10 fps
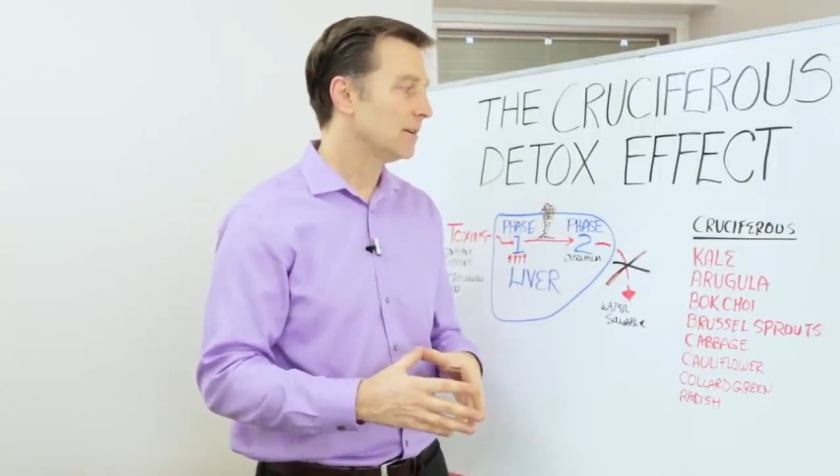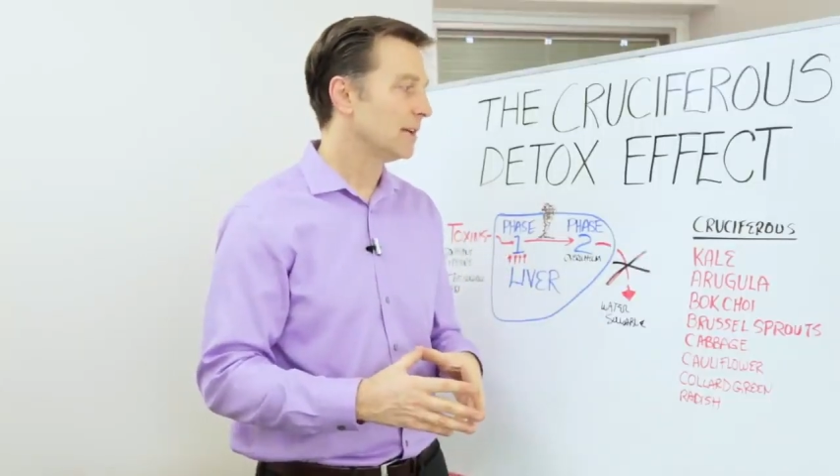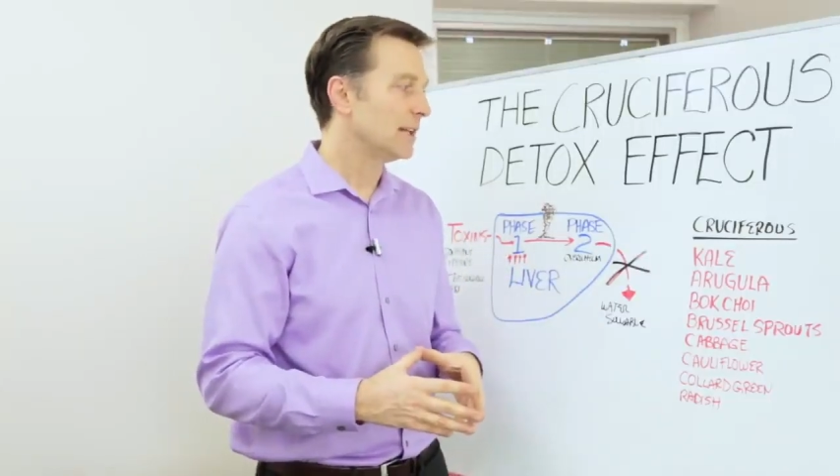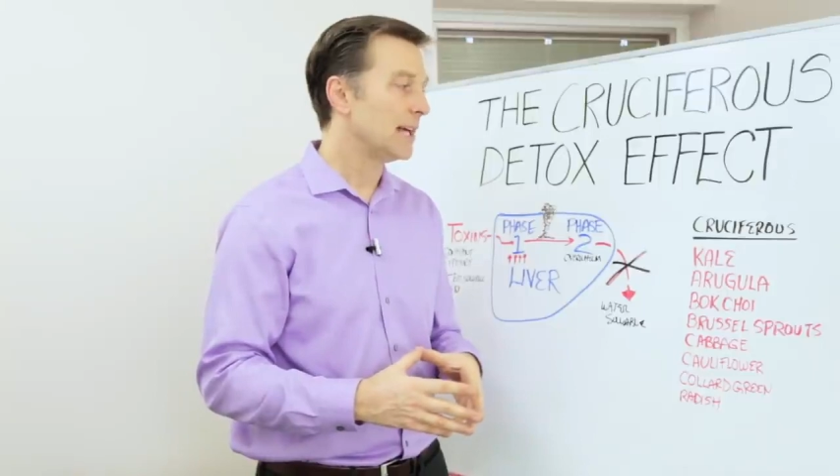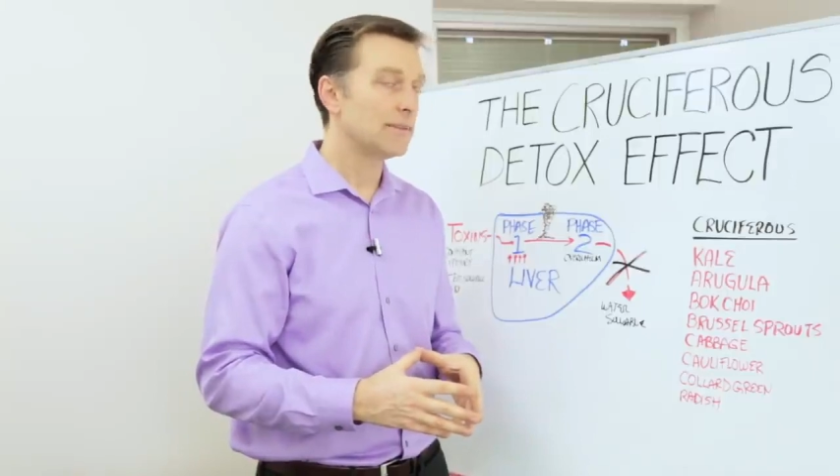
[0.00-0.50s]

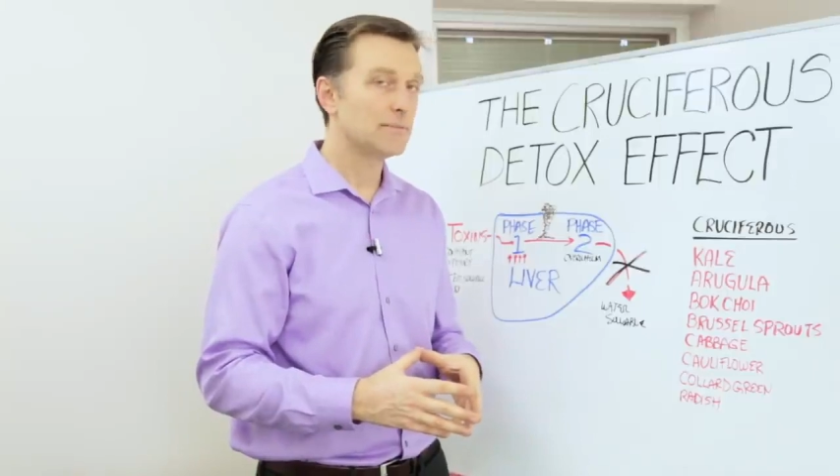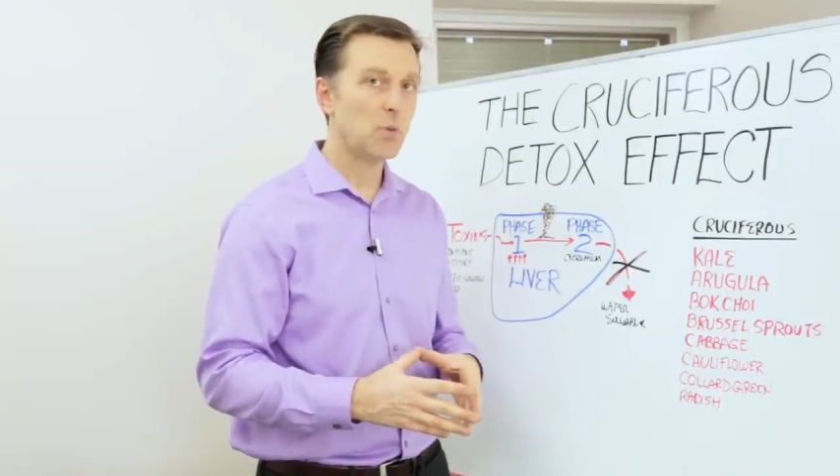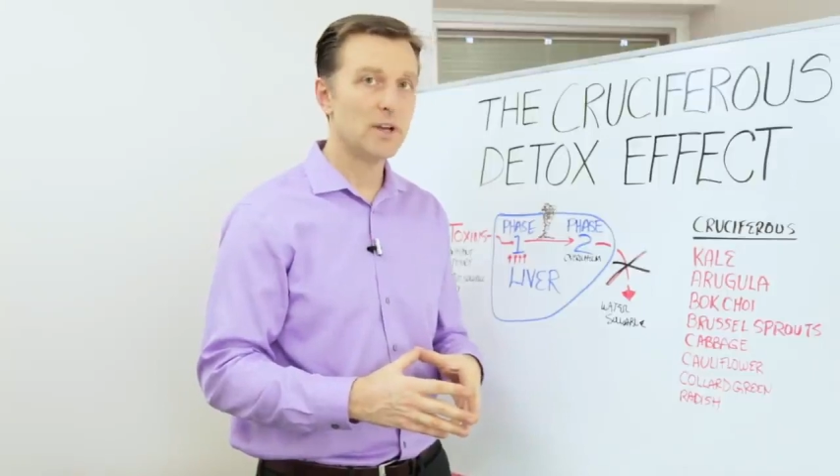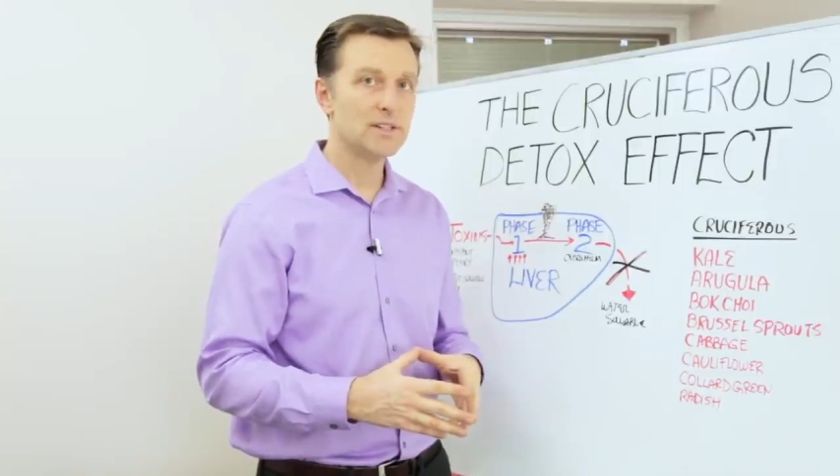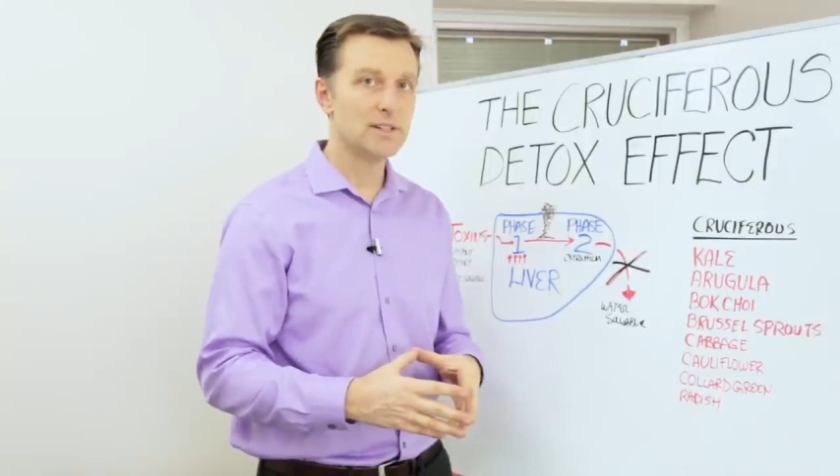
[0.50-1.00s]
a lot of
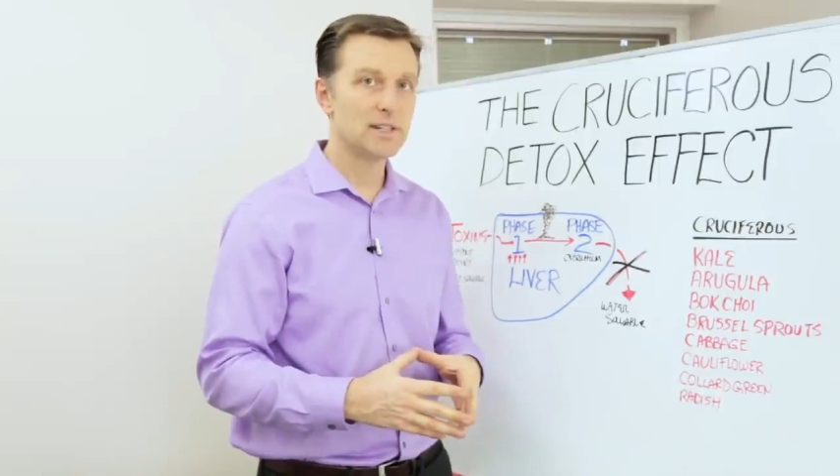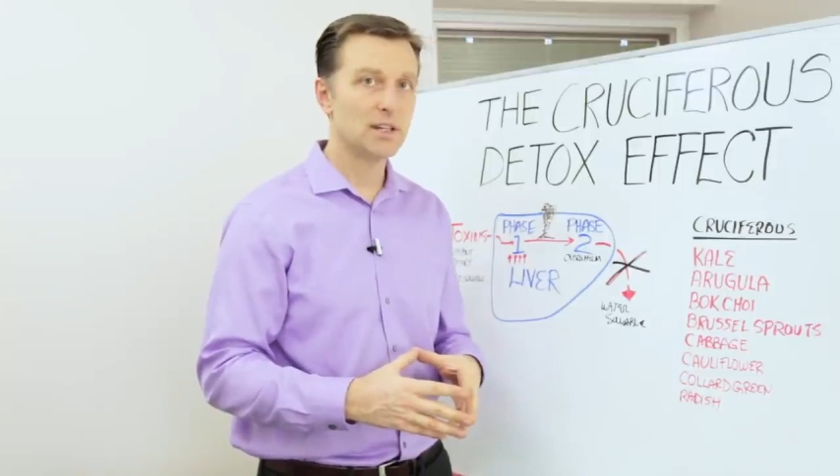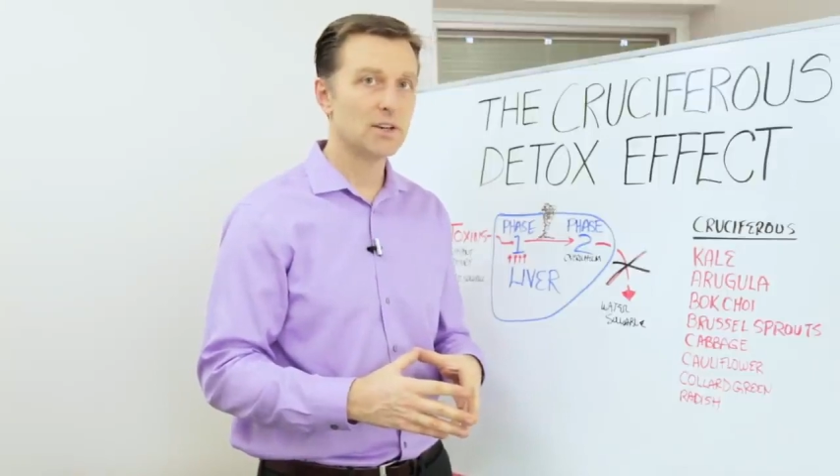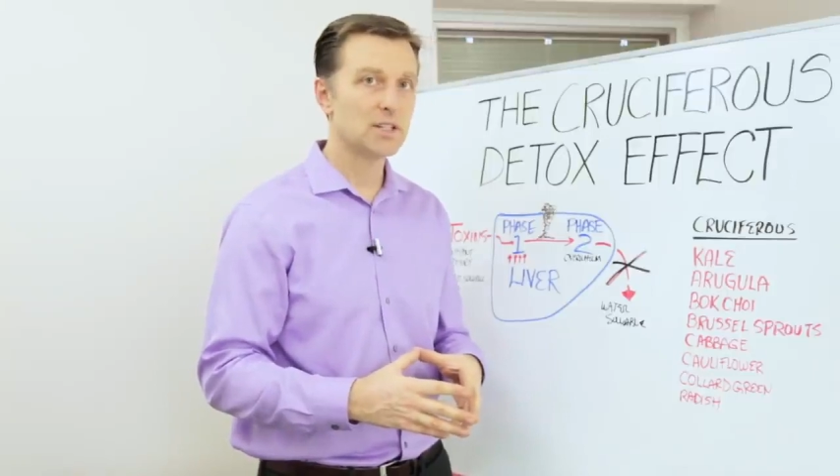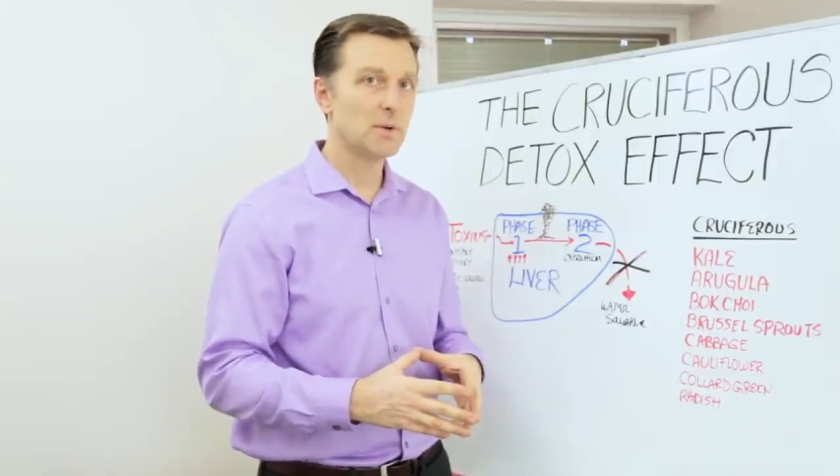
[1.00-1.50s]
poisons
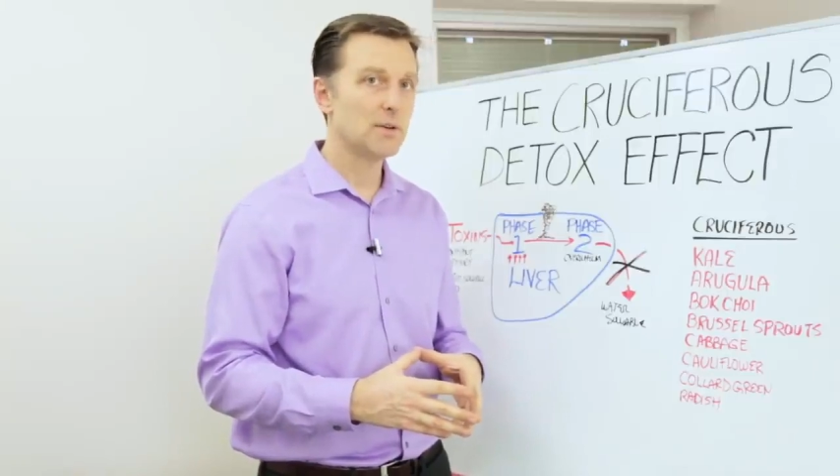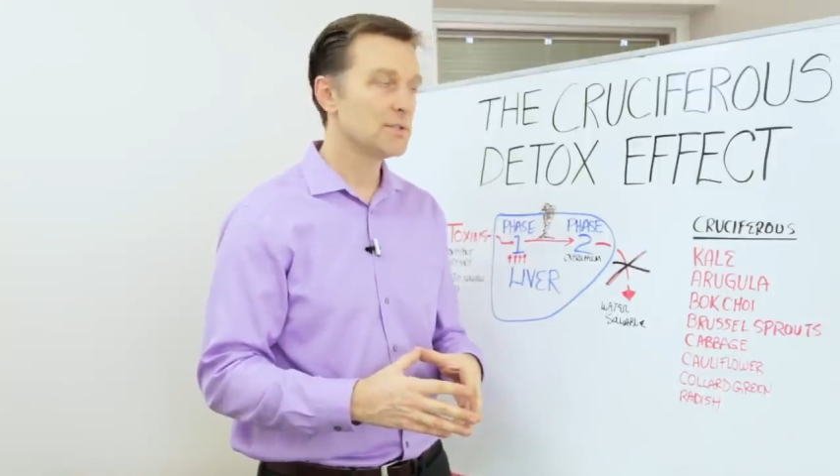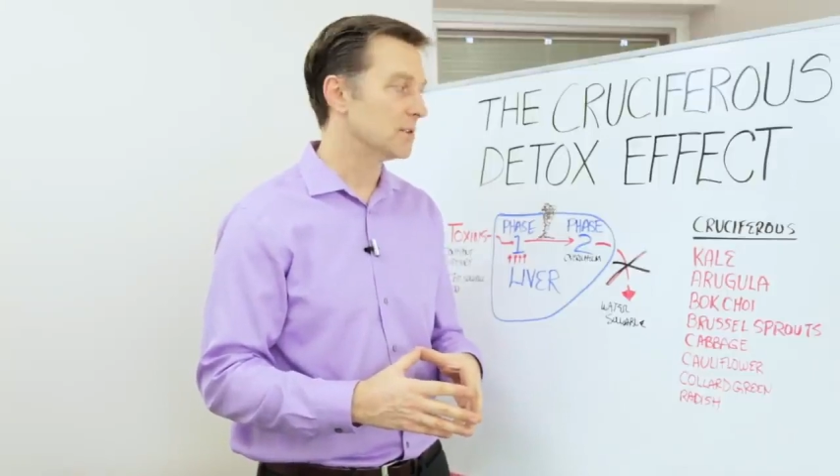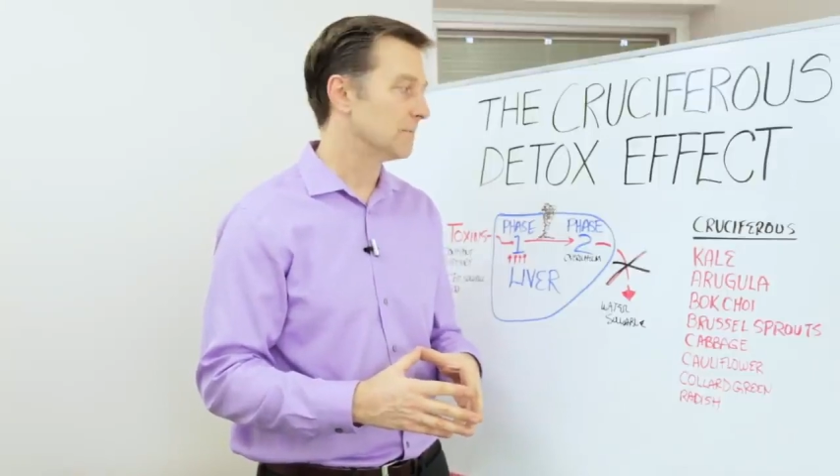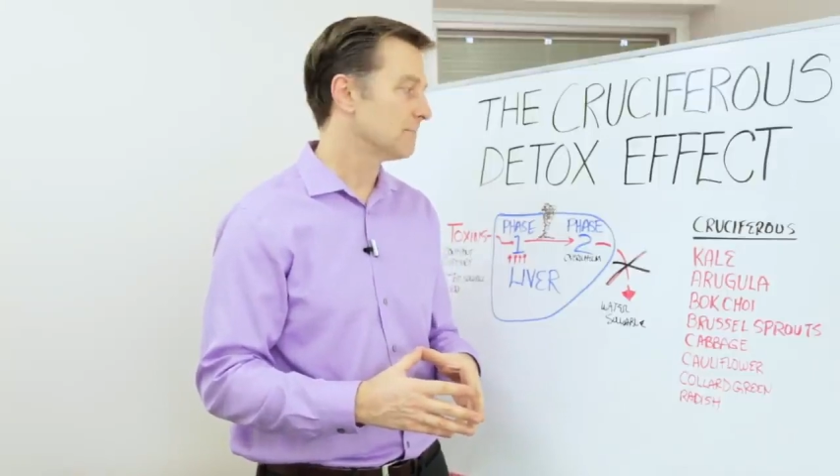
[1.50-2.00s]
that you're
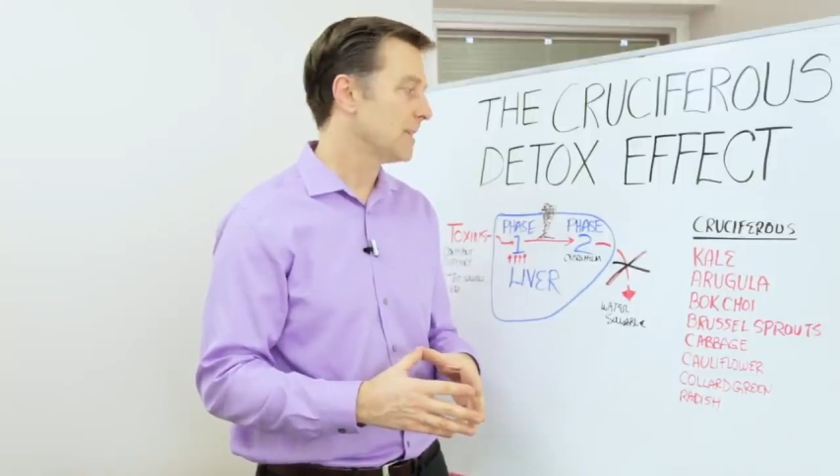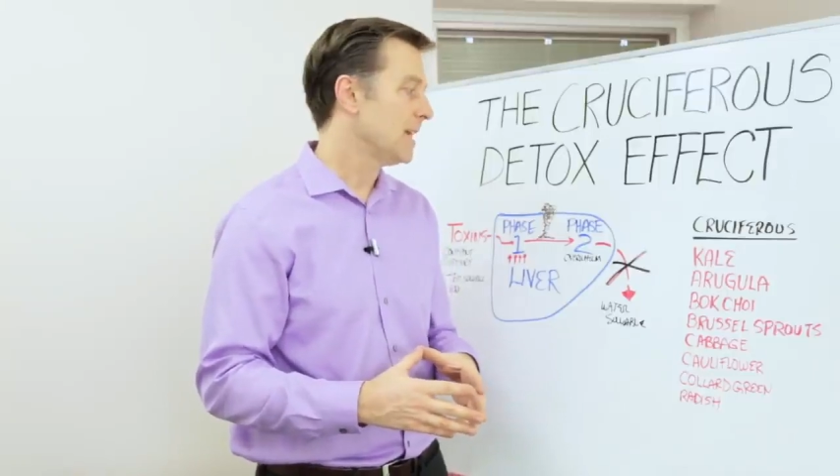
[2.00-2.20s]
exposed to.